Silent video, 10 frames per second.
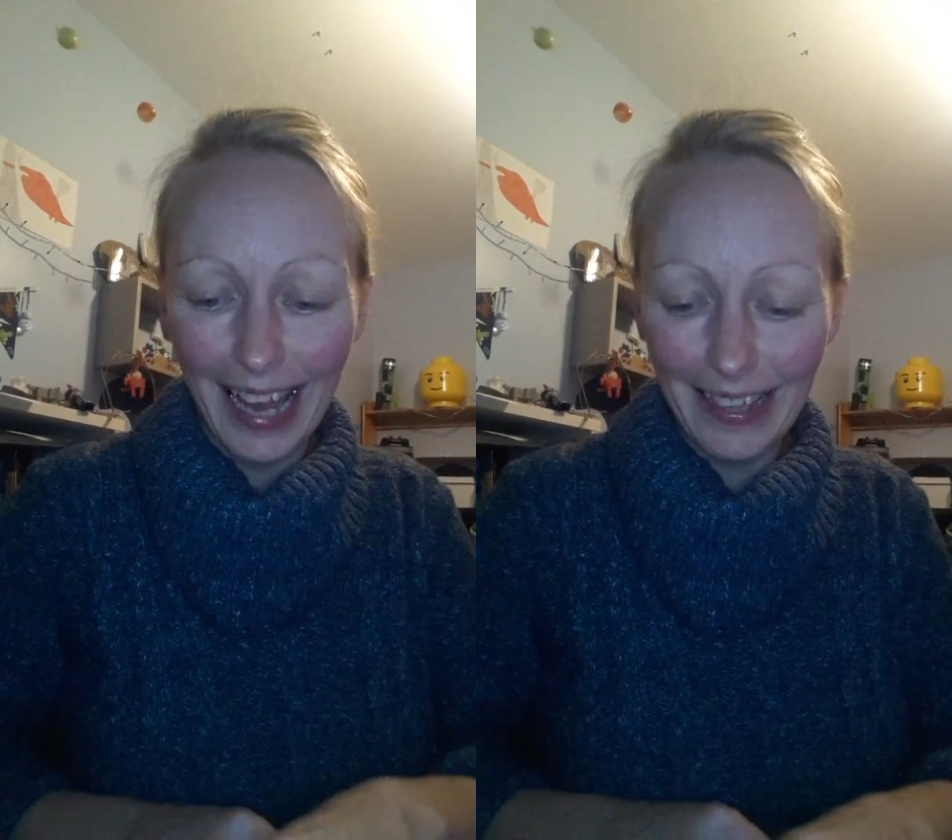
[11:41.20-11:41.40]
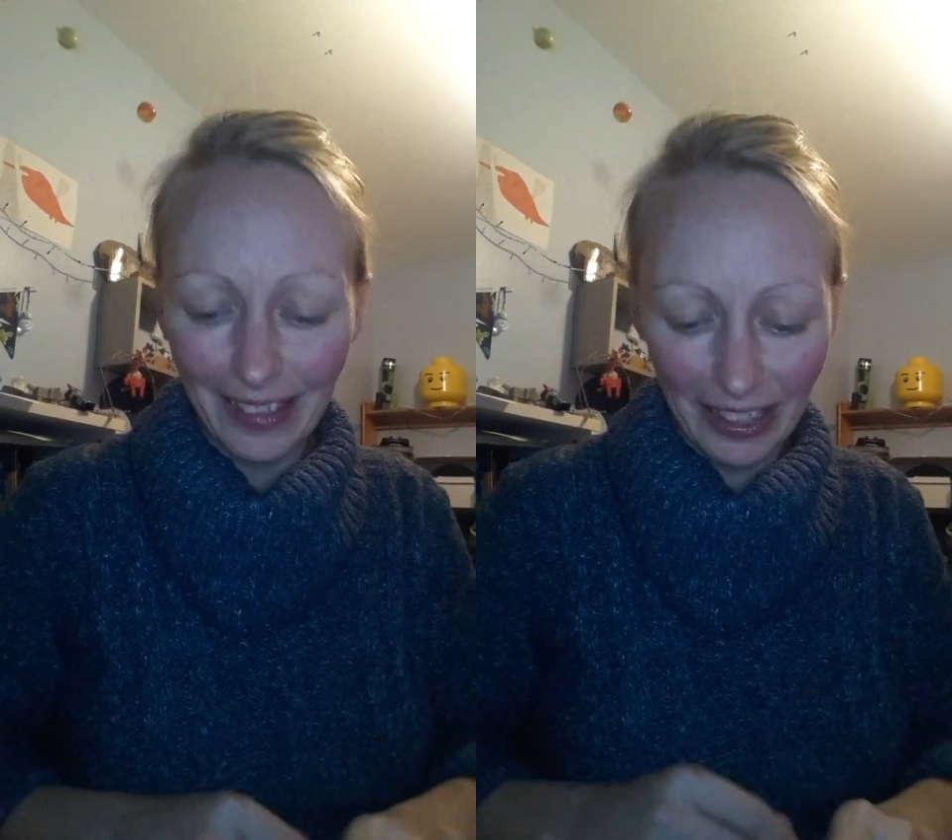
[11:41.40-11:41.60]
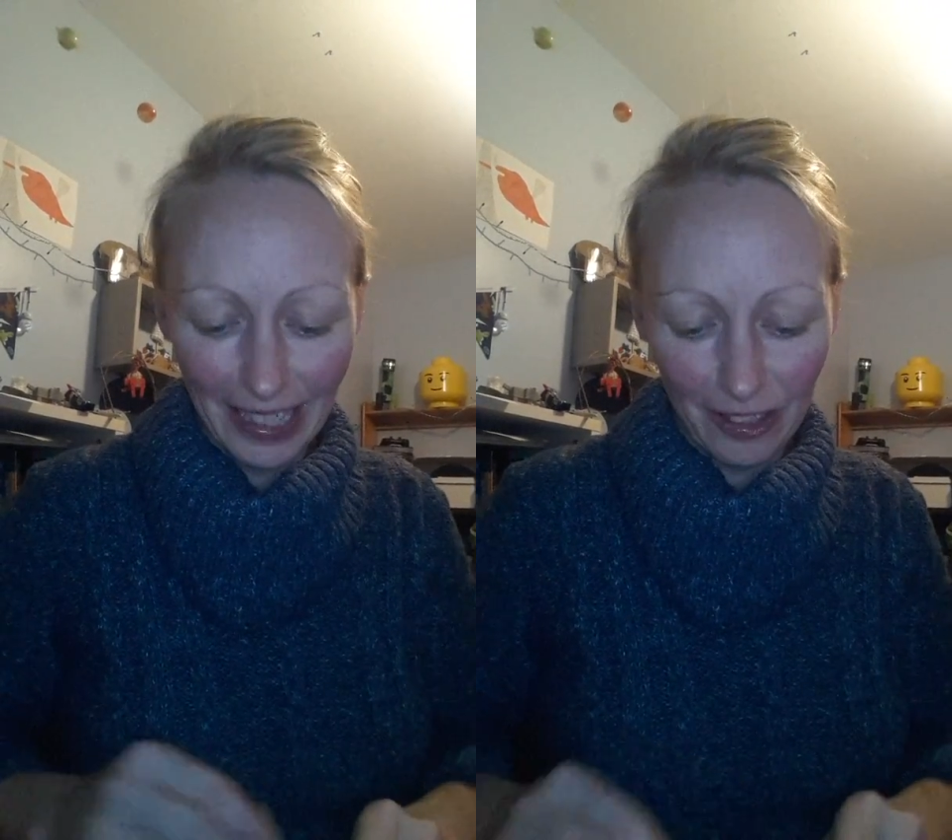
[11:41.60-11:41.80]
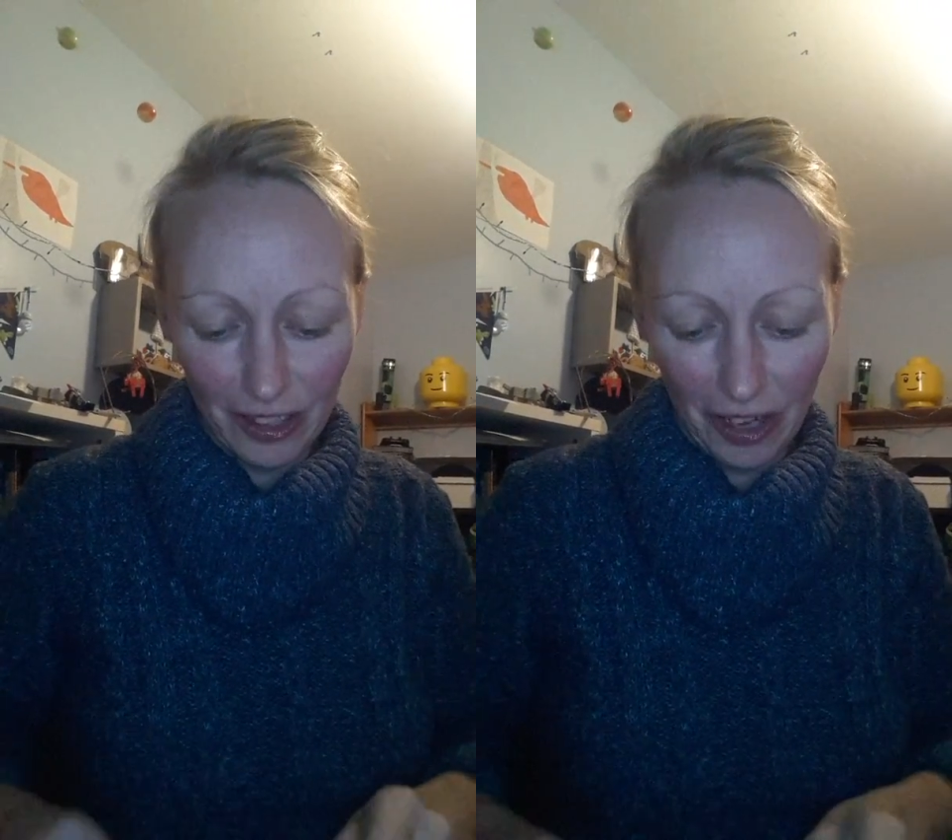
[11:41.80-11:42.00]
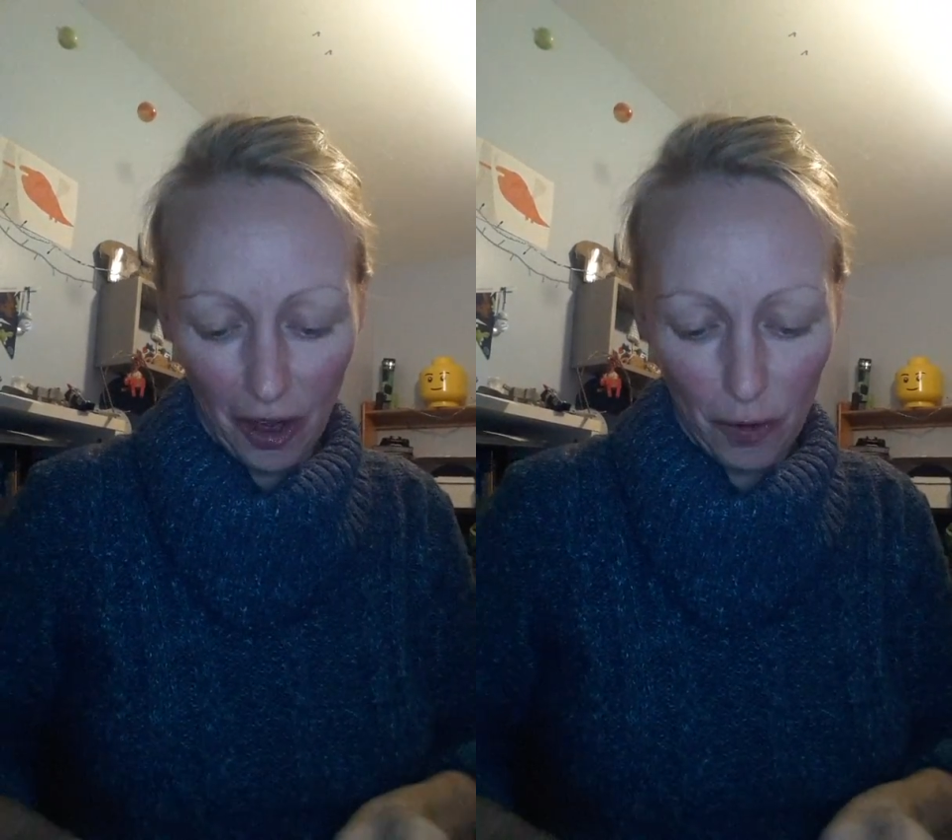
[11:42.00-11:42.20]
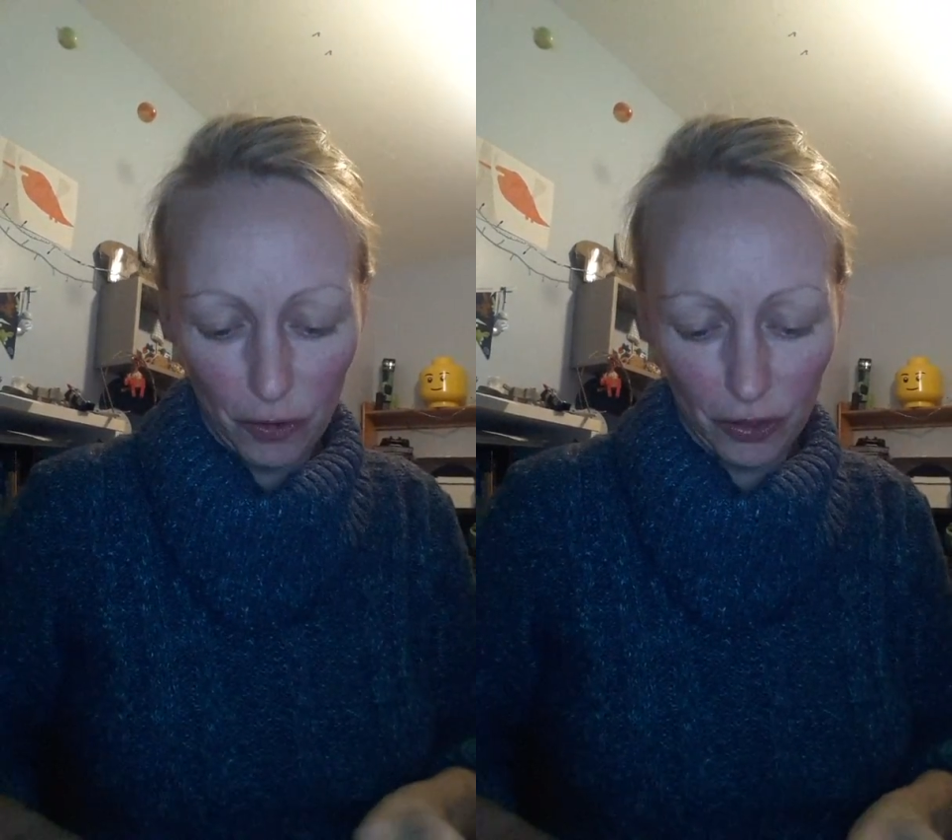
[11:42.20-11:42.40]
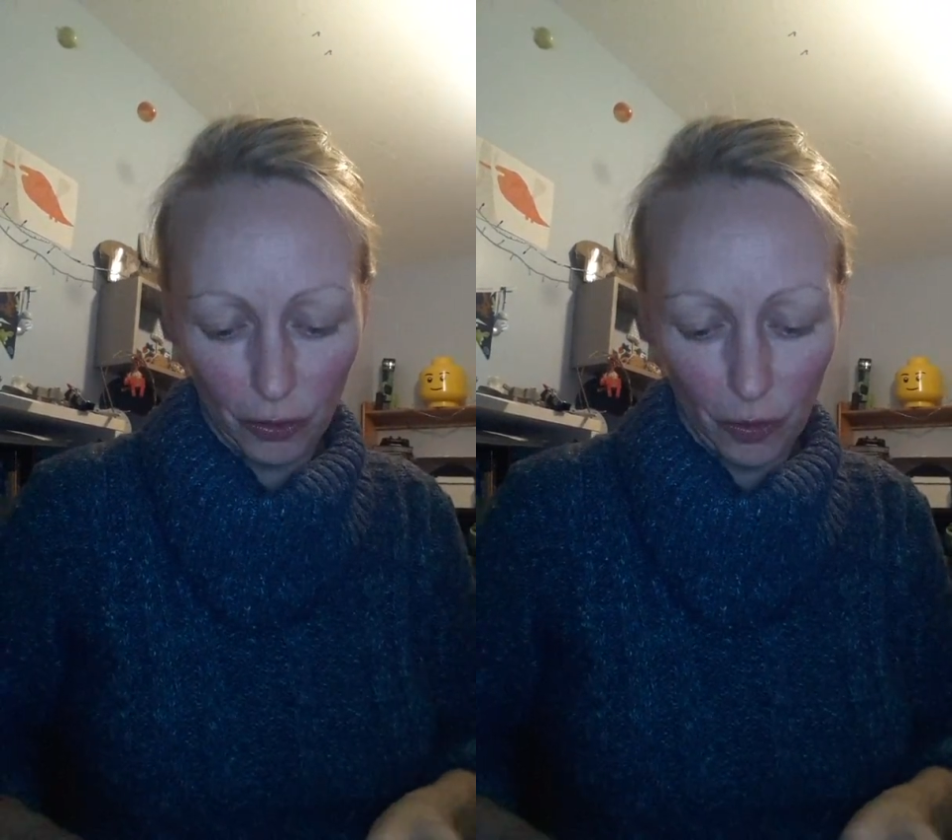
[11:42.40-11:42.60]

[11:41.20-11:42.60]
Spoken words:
Anything you need to know, just